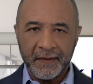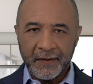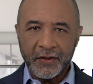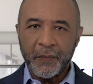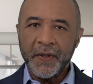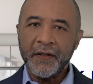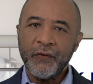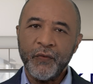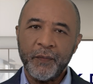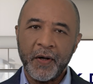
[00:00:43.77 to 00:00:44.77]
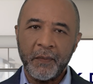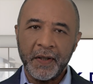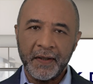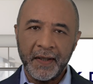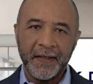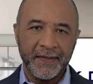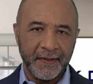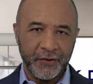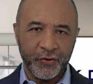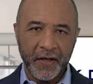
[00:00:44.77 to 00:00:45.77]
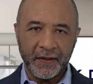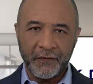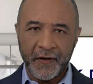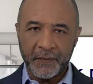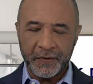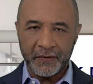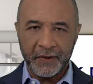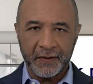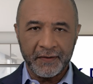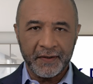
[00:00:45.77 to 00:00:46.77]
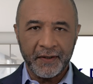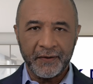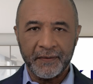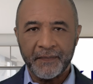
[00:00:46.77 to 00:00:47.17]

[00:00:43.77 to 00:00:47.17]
the Dominican Republic is an attractive option to consider.